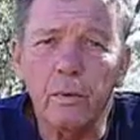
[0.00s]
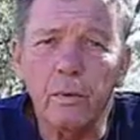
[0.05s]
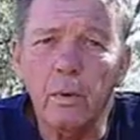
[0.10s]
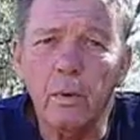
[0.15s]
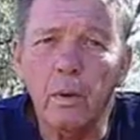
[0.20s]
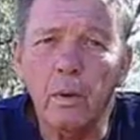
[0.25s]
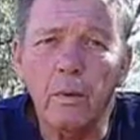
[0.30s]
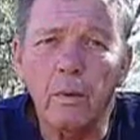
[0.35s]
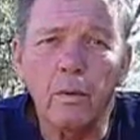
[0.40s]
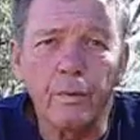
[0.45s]

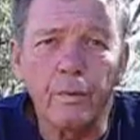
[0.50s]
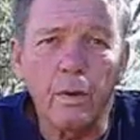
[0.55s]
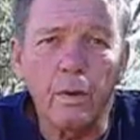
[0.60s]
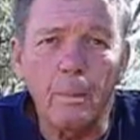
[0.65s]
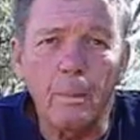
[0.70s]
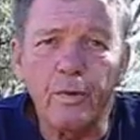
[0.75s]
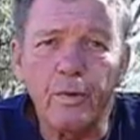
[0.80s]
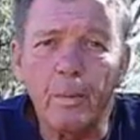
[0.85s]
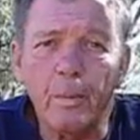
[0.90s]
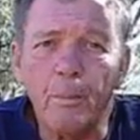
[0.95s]
and
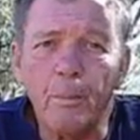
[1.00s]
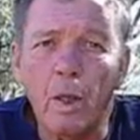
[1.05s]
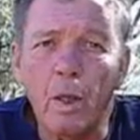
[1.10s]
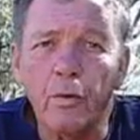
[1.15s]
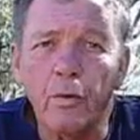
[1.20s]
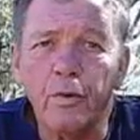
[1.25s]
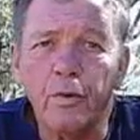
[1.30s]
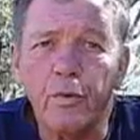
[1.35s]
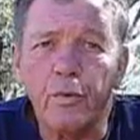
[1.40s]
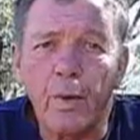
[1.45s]
opposite
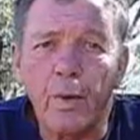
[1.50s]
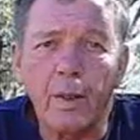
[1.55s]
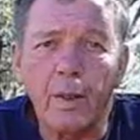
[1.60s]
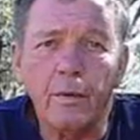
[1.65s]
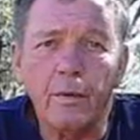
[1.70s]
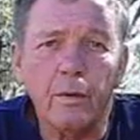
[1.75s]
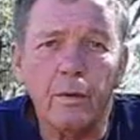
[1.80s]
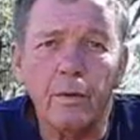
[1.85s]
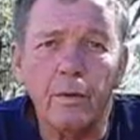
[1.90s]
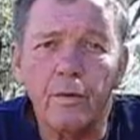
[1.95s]
poles
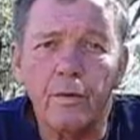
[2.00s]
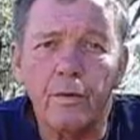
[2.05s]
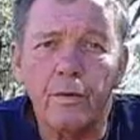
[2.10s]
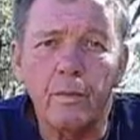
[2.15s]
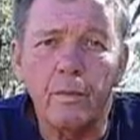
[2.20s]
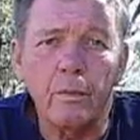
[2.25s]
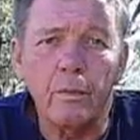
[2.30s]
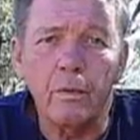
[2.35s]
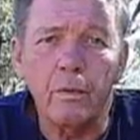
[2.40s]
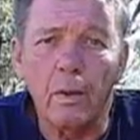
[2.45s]
attracted
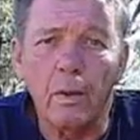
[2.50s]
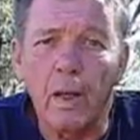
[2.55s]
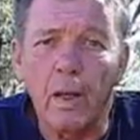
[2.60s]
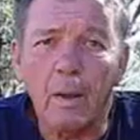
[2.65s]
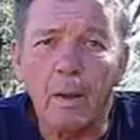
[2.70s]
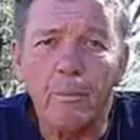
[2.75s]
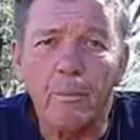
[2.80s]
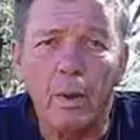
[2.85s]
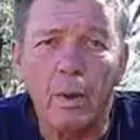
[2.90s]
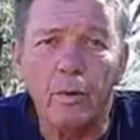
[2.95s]
and like
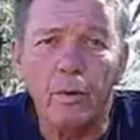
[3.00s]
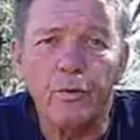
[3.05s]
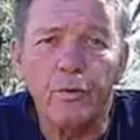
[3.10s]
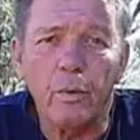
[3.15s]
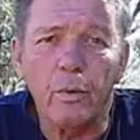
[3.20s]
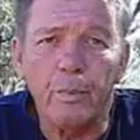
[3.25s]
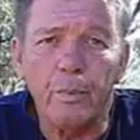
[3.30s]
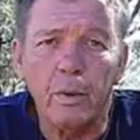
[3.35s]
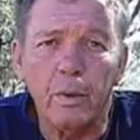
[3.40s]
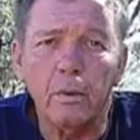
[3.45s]
poles
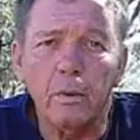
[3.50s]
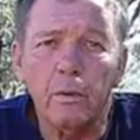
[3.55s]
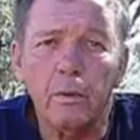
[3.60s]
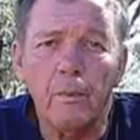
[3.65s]
repelled.